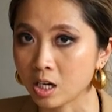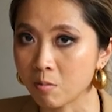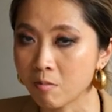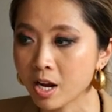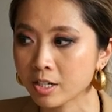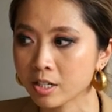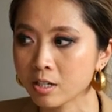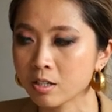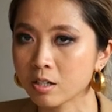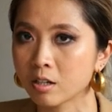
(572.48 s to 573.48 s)

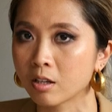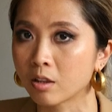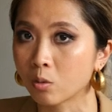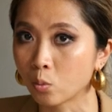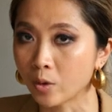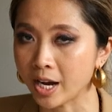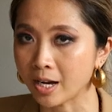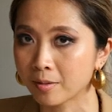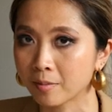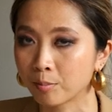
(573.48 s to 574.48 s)
Imagine the
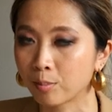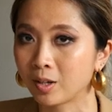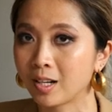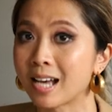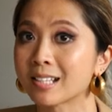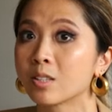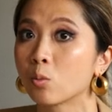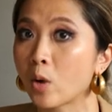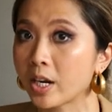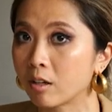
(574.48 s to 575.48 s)
weight plus
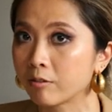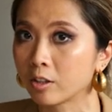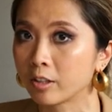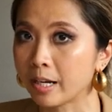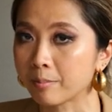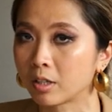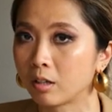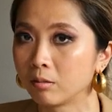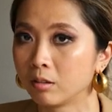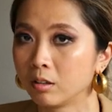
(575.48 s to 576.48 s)
the weight of your
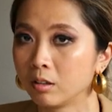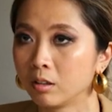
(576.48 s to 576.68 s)
laptop.